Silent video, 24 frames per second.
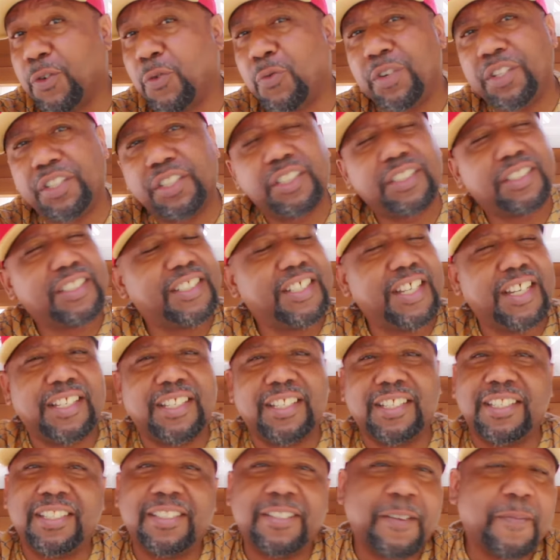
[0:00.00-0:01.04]
But we just
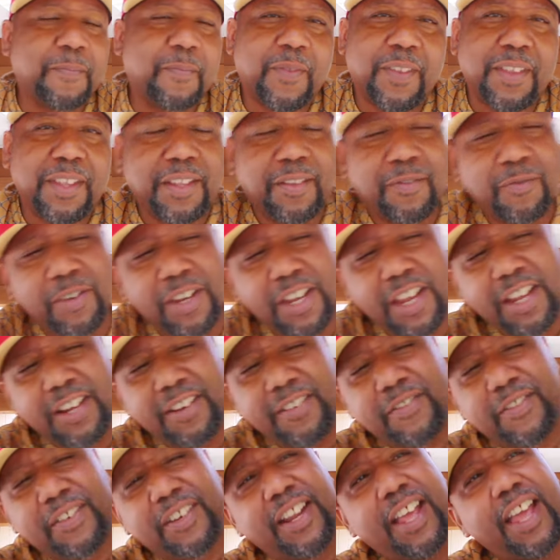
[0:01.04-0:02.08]
getting, we ain't
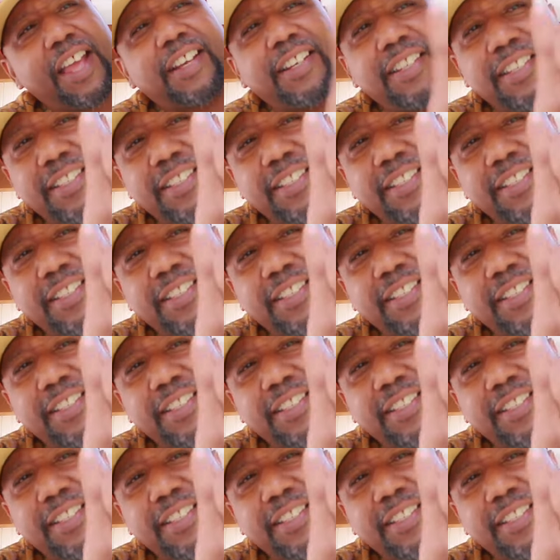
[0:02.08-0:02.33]
even that